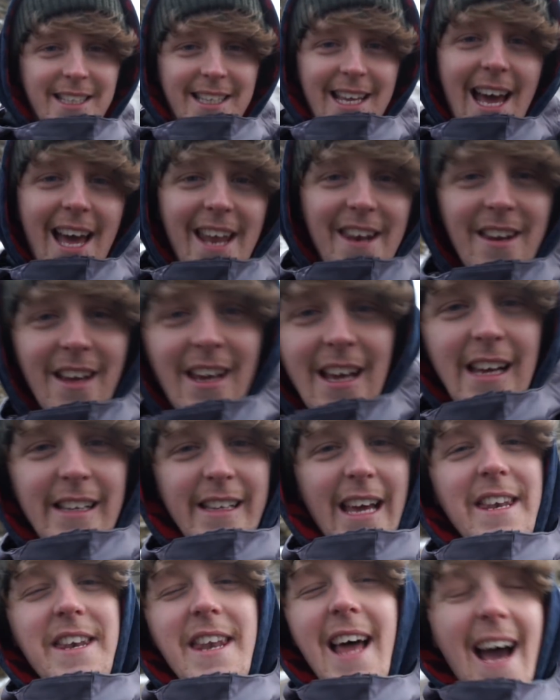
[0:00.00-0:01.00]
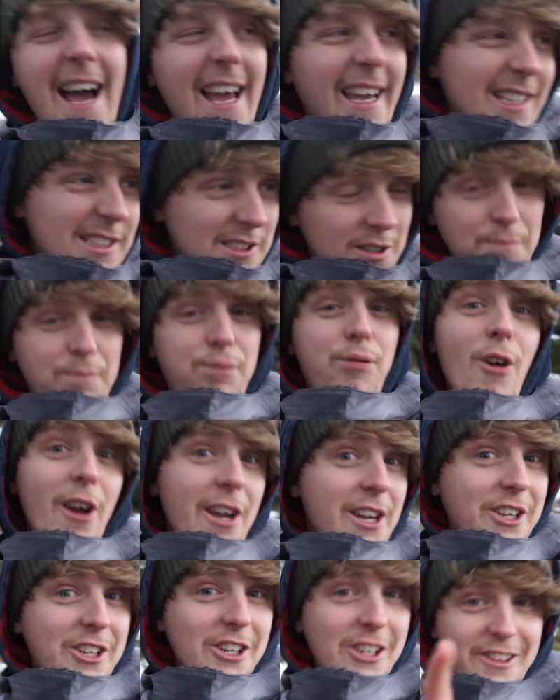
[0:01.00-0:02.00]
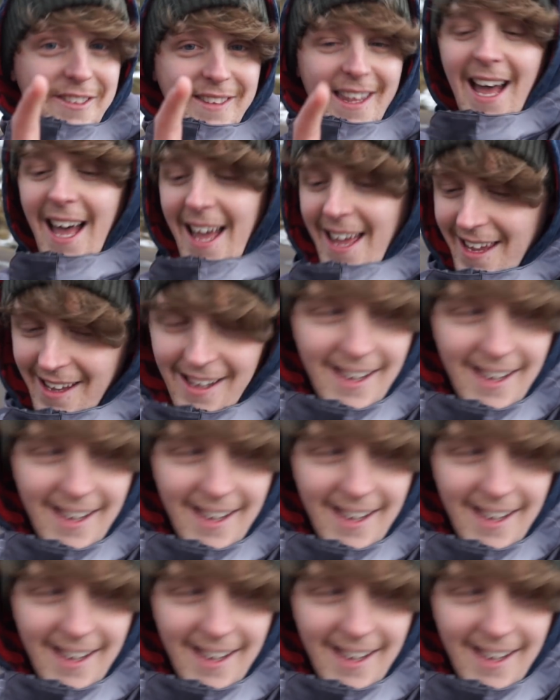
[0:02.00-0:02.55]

again. And that is a pretty good day.